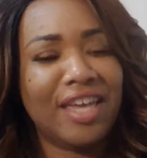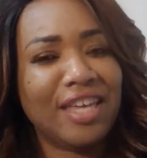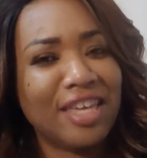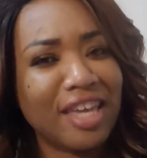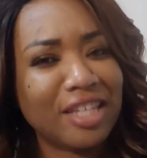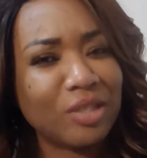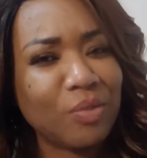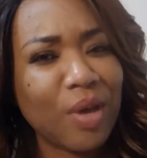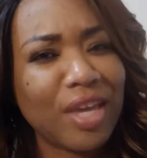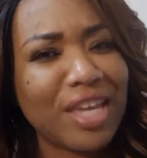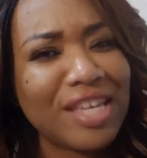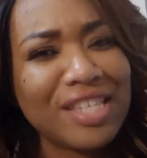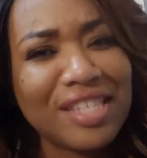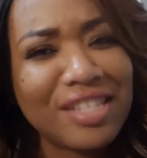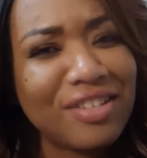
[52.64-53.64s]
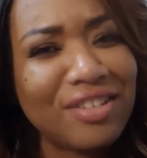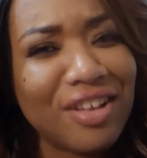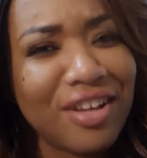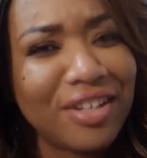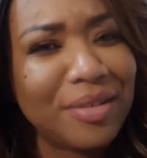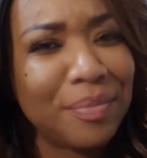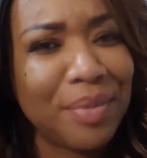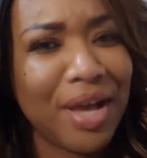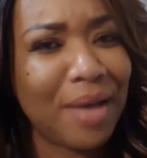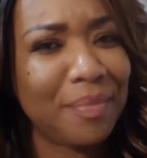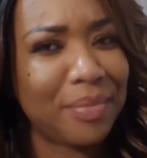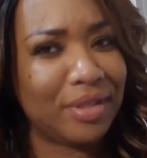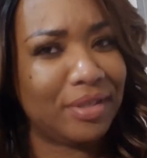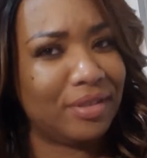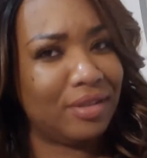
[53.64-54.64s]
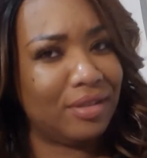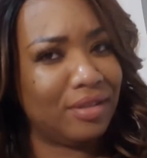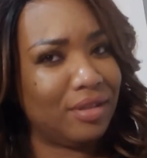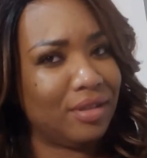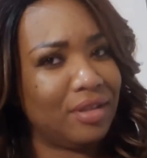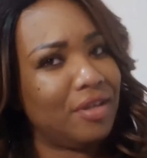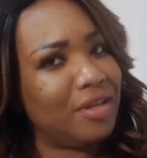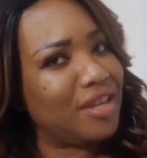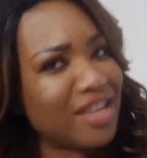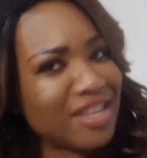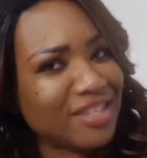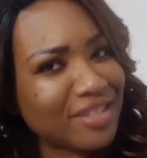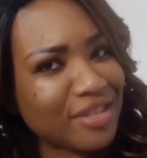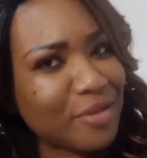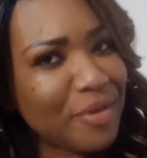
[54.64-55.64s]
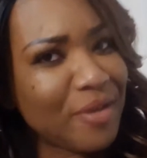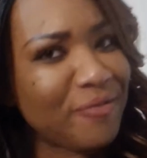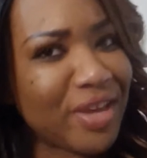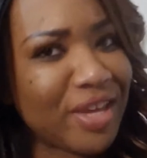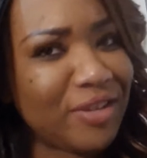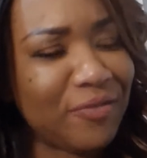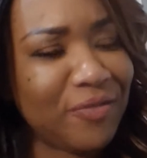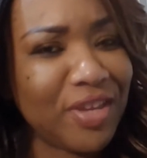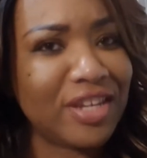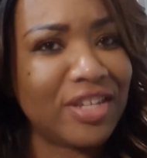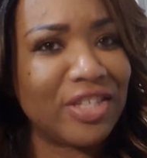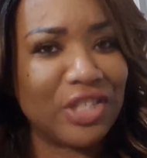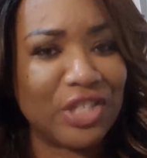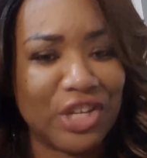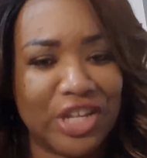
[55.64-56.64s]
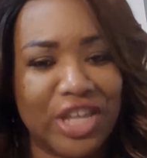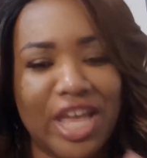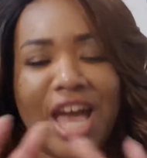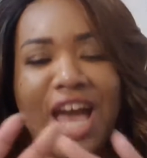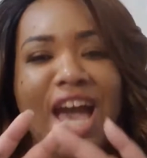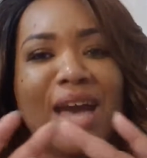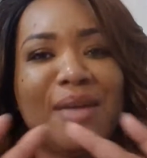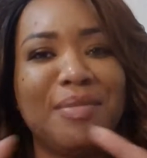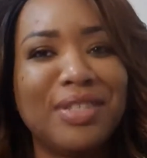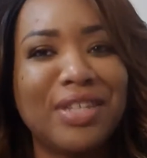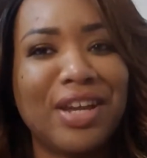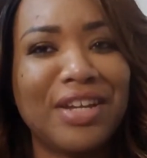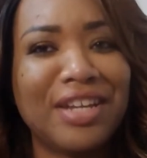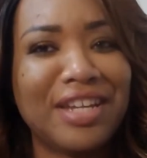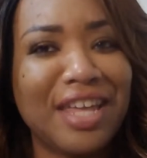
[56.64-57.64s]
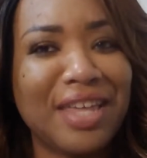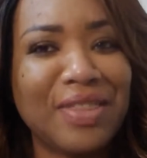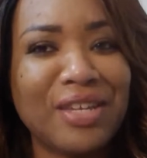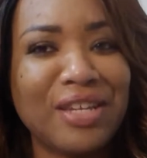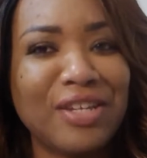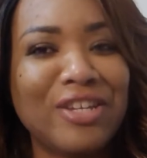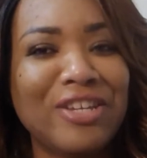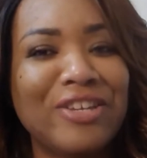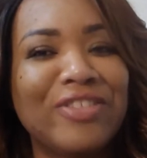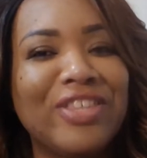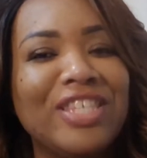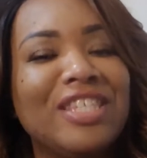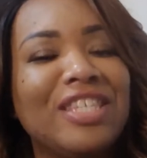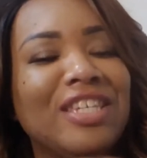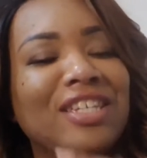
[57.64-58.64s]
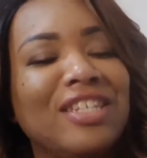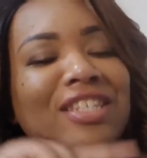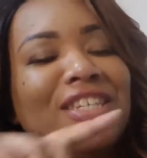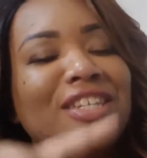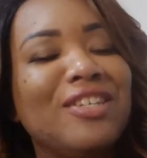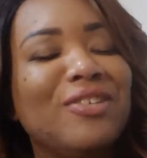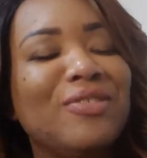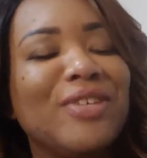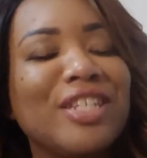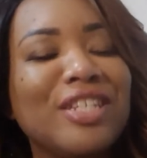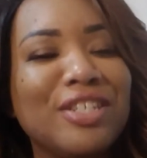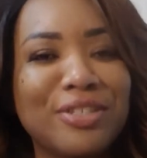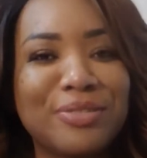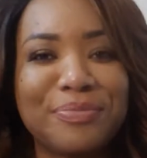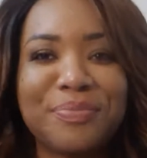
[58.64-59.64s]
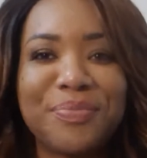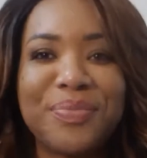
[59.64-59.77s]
Guess what? It's still on and popping. It's still my final fitness journey. I'm starting nothing new. This is a continuation.